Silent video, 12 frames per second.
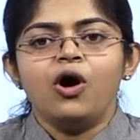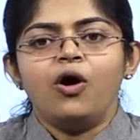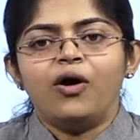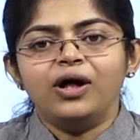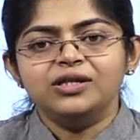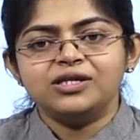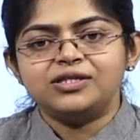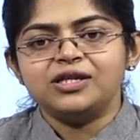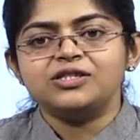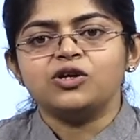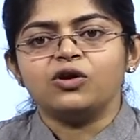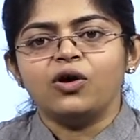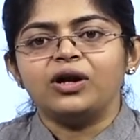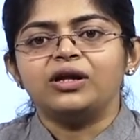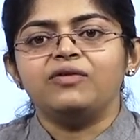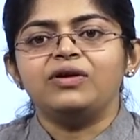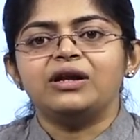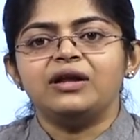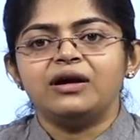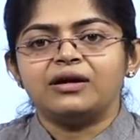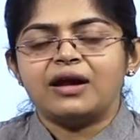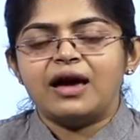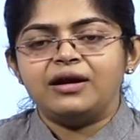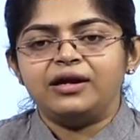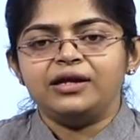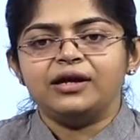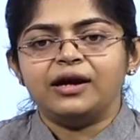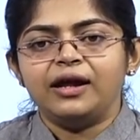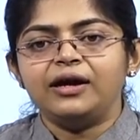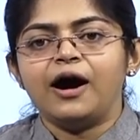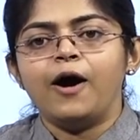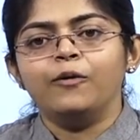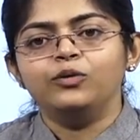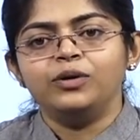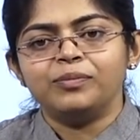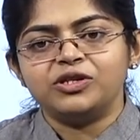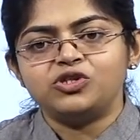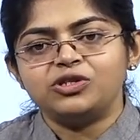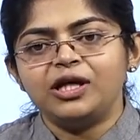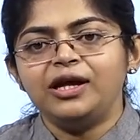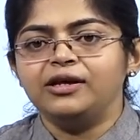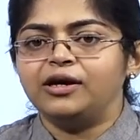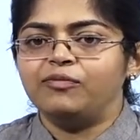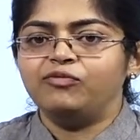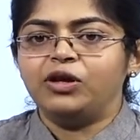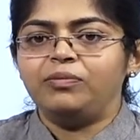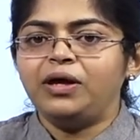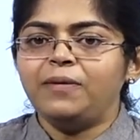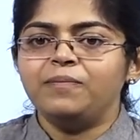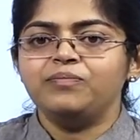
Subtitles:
all these things are not giving clear clarity like how the much the income will be